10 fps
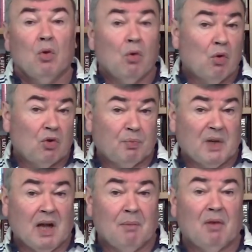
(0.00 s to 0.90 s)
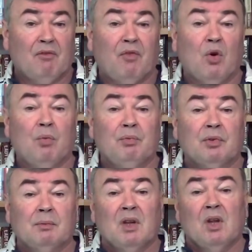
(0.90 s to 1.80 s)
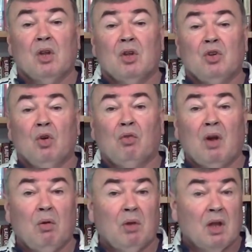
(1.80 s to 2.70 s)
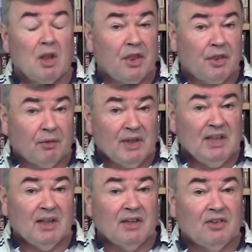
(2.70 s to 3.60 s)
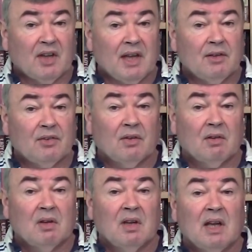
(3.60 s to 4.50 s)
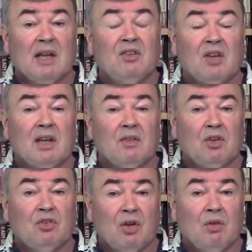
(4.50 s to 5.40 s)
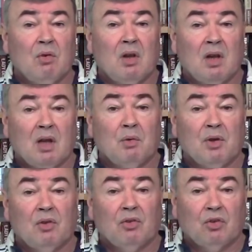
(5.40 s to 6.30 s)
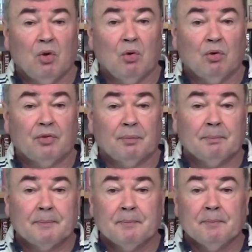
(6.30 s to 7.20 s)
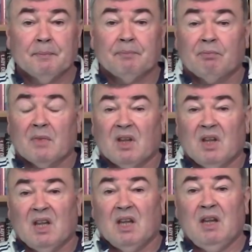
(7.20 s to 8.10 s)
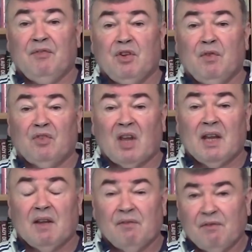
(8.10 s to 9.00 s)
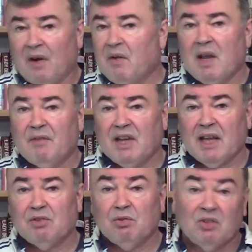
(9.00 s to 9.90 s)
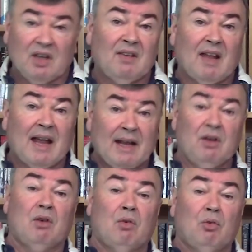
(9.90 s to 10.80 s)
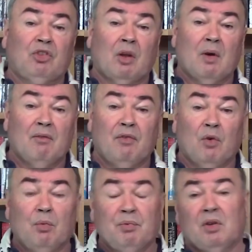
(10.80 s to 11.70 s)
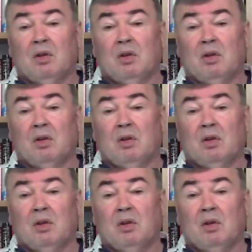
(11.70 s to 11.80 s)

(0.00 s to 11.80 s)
or has become unformed, you'll roll 3d6 and take the 2 lower scores. If you've taken very heavy casualties and are also unformed,